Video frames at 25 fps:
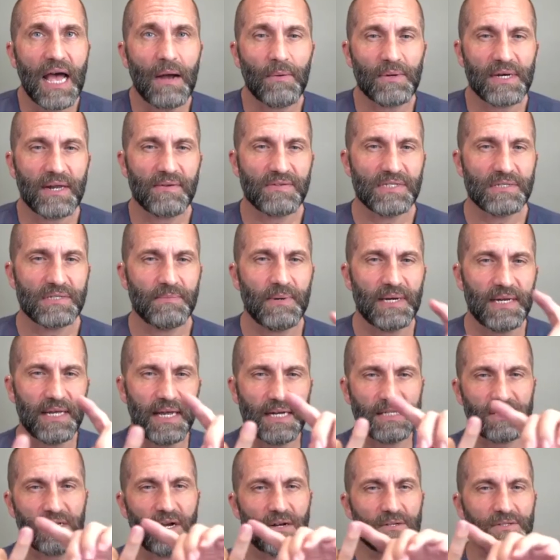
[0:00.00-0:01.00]
have somebody I
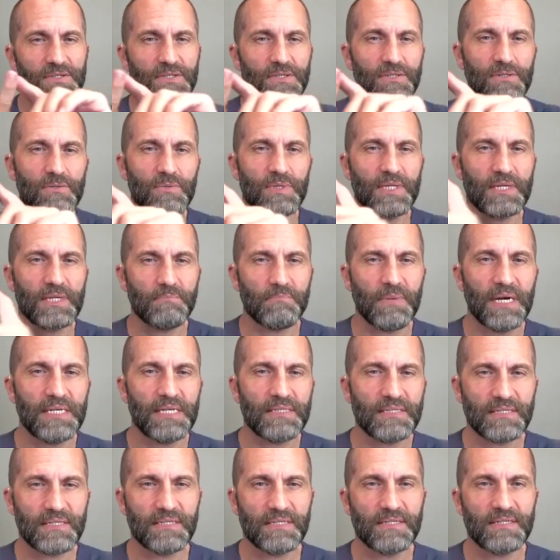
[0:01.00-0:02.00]
talked to within
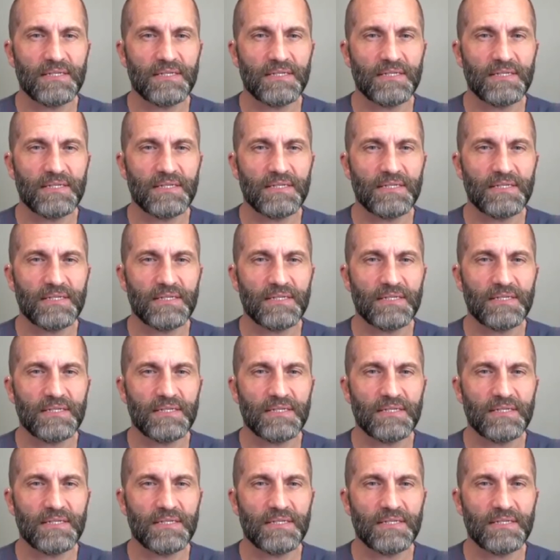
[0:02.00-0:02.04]
months,